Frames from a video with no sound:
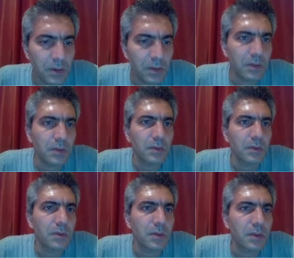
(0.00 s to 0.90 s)

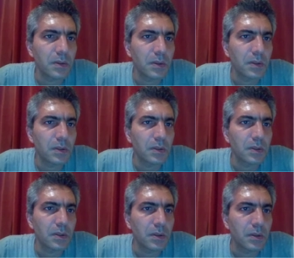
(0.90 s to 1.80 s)

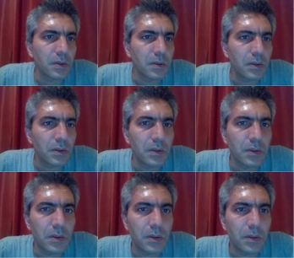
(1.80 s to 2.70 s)

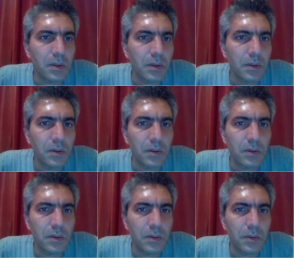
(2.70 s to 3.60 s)

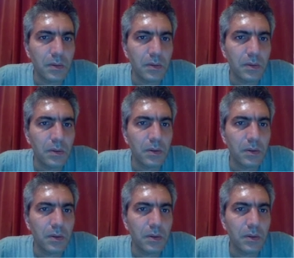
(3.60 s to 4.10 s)
Nothing is said.